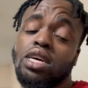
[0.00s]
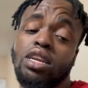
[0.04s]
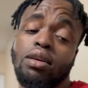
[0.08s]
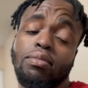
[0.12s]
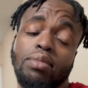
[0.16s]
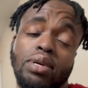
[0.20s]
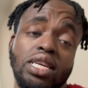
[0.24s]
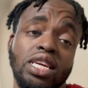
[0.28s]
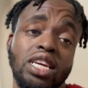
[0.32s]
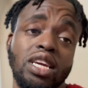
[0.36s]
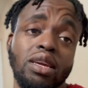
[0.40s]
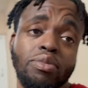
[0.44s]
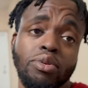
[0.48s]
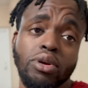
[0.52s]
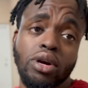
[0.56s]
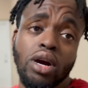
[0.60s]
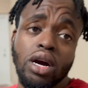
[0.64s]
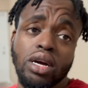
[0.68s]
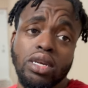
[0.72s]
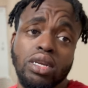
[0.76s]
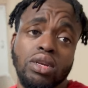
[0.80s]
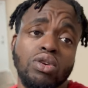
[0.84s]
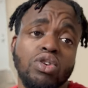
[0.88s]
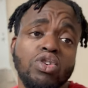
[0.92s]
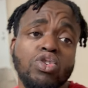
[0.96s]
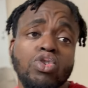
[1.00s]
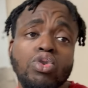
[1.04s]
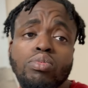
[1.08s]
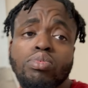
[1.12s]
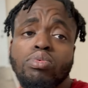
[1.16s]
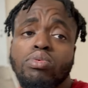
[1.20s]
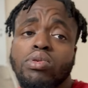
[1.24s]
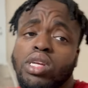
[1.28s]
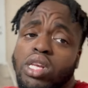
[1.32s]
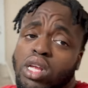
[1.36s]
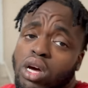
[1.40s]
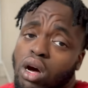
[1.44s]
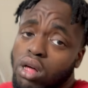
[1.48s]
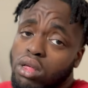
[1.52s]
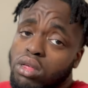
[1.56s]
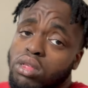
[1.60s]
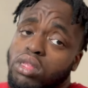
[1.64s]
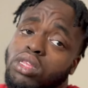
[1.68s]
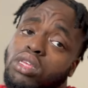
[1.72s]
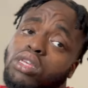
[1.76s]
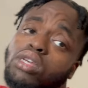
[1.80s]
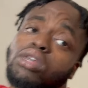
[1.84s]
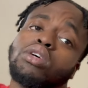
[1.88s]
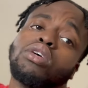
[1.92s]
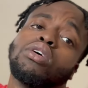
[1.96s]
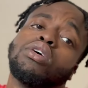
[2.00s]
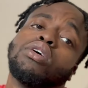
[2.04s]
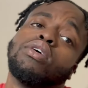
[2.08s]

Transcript: I'm gonna keep y'all in the loop with all of the